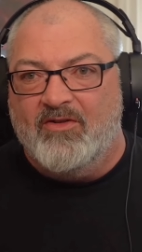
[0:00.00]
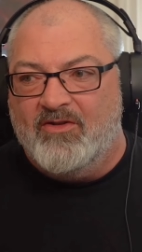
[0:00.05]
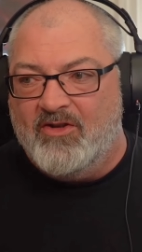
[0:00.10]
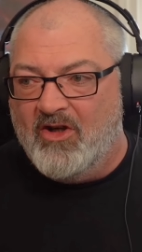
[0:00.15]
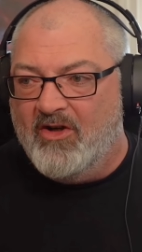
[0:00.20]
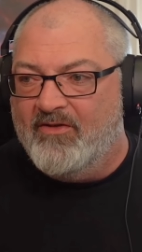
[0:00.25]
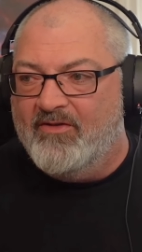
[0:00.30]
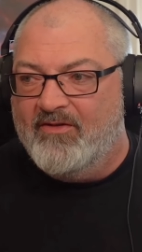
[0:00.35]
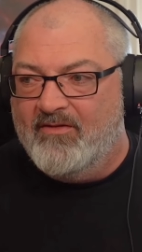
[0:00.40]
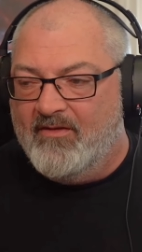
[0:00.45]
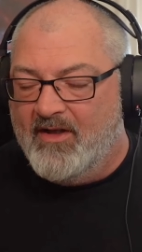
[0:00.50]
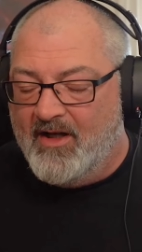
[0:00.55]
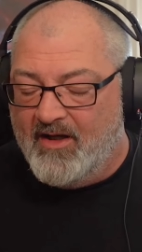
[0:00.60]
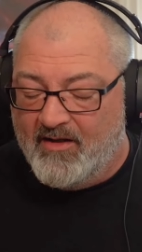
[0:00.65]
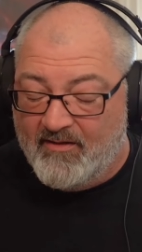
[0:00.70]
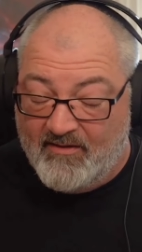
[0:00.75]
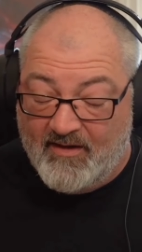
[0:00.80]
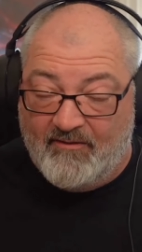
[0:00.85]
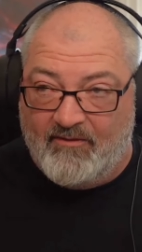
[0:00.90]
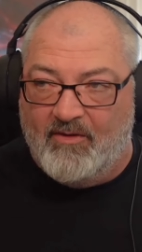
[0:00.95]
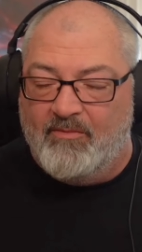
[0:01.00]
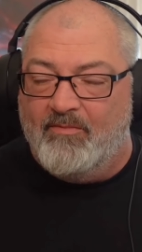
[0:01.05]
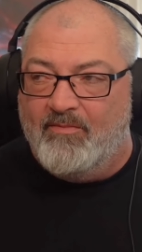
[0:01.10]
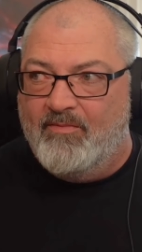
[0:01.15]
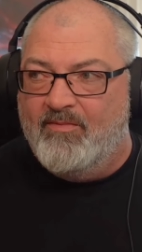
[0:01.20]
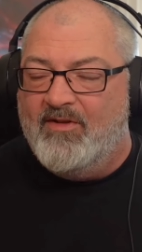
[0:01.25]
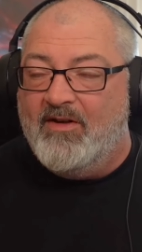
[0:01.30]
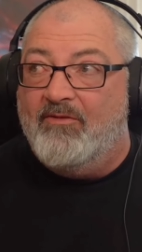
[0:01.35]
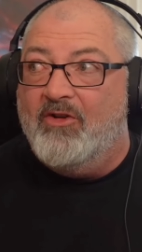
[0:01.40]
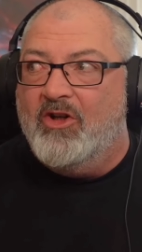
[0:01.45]
con uh, different
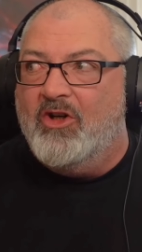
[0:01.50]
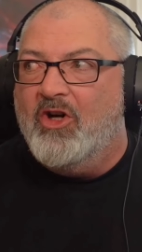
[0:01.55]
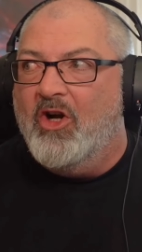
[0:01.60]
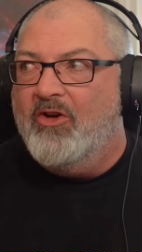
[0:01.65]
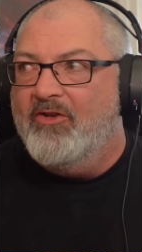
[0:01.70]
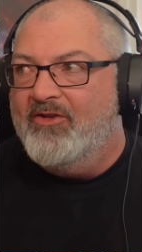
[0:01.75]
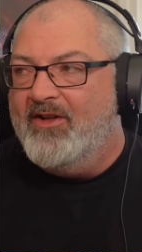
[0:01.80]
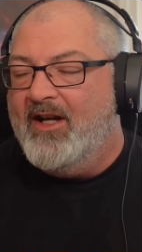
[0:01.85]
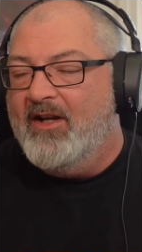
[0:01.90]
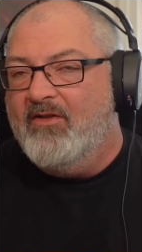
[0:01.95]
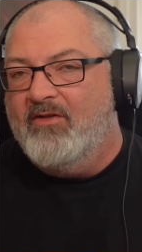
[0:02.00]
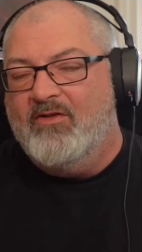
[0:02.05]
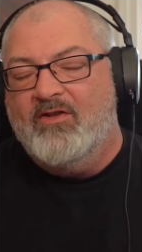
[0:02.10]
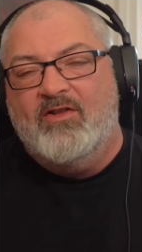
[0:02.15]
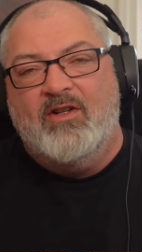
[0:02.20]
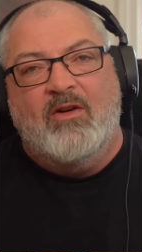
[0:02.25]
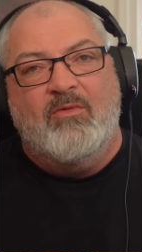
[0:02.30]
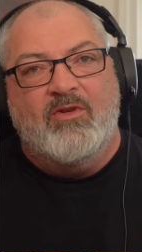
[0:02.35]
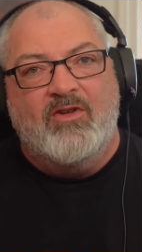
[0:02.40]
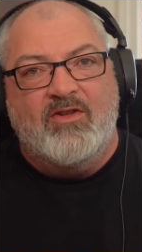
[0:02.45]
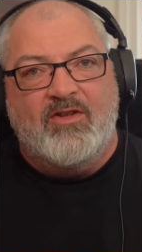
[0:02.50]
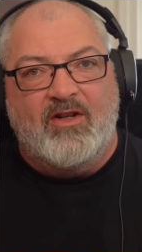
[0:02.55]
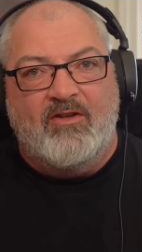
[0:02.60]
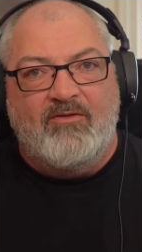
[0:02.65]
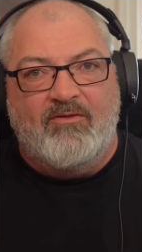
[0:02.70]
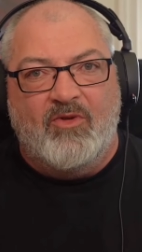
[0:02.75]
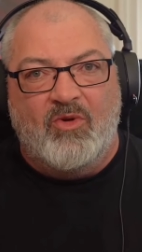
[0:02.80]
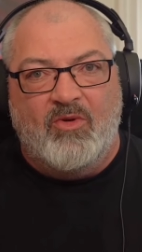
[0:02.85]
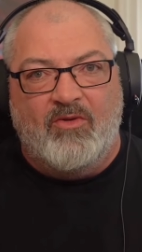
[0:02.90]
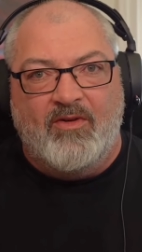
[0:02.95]
different content and so on and so
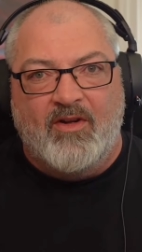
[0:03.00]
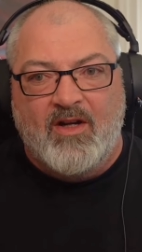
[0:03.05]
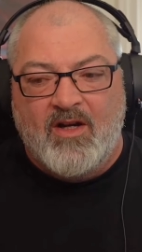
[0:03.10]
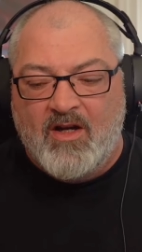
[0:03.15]
forth.